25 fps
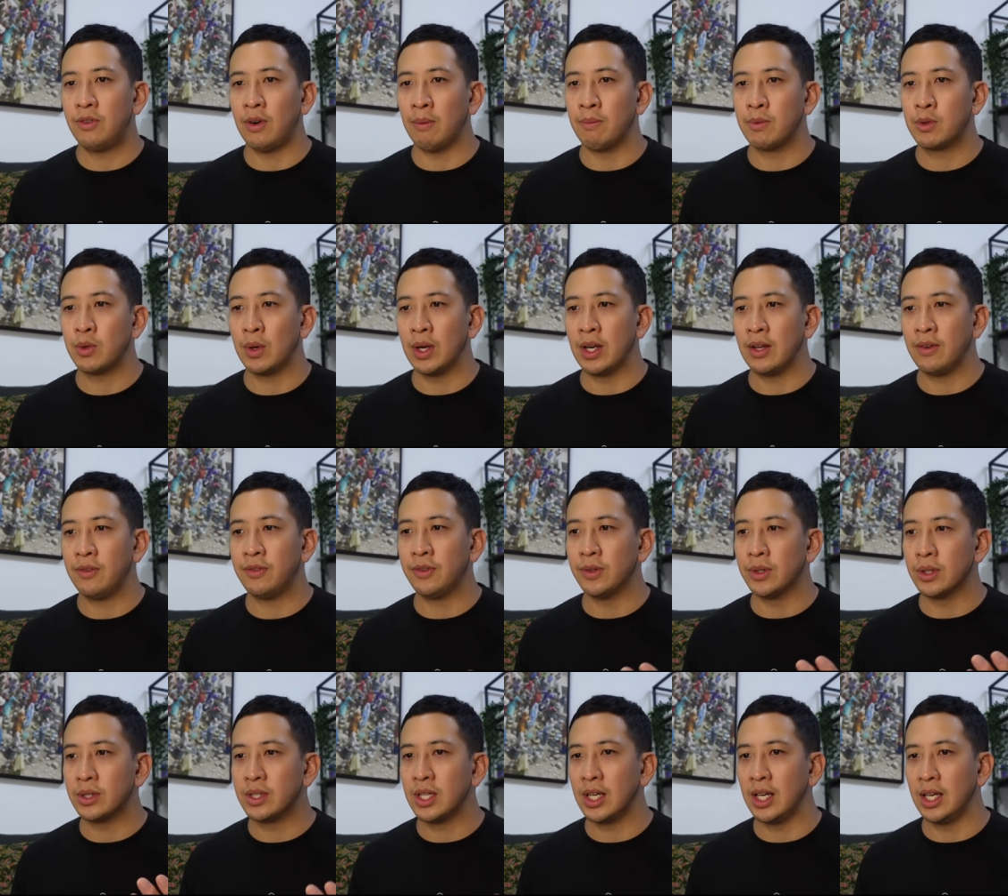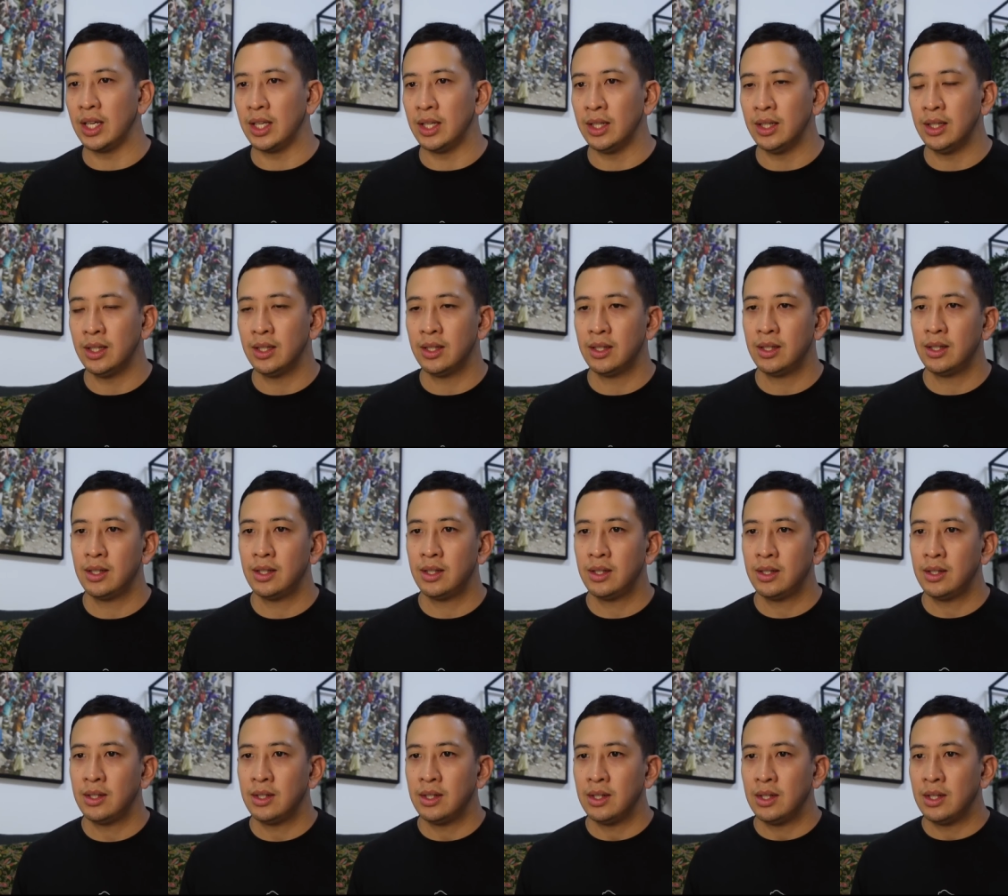From twenty fourteen
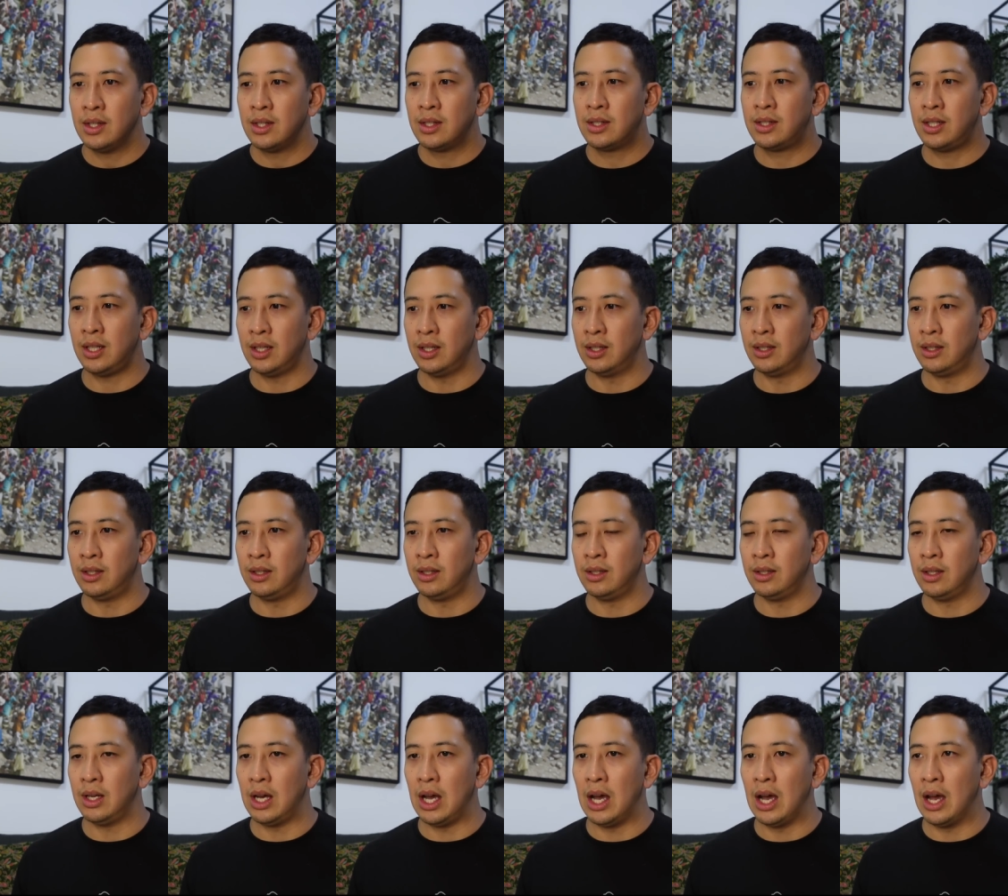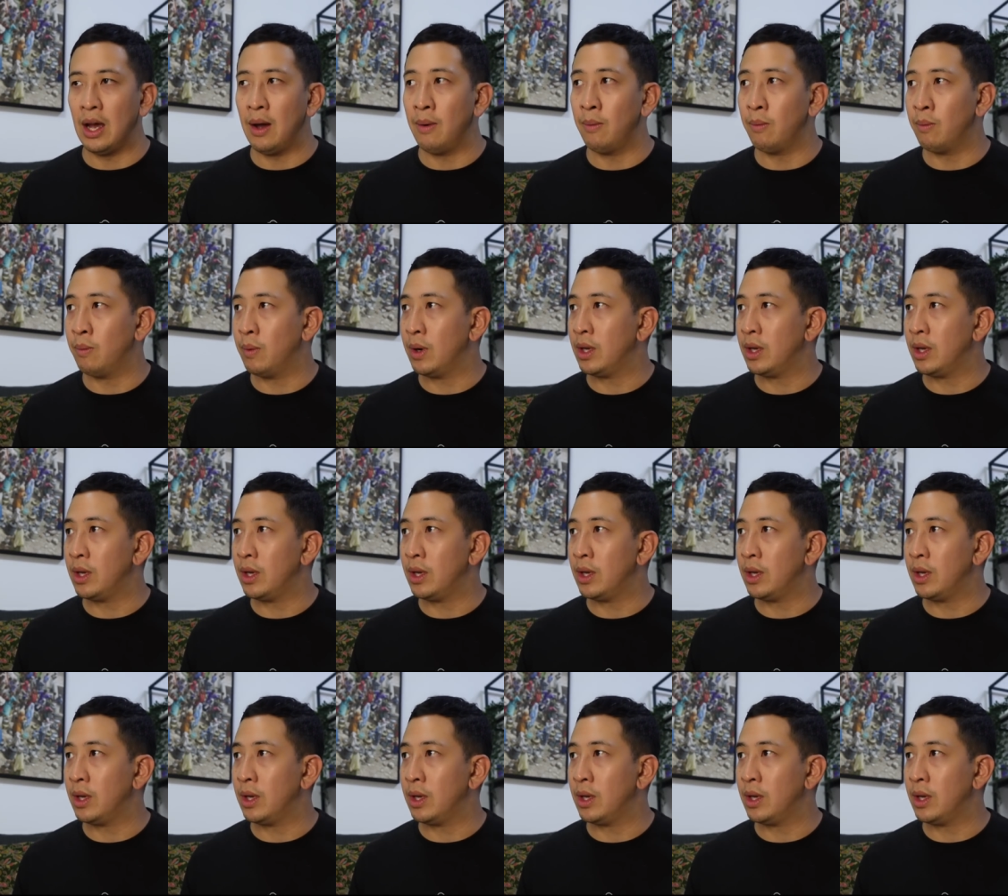till um,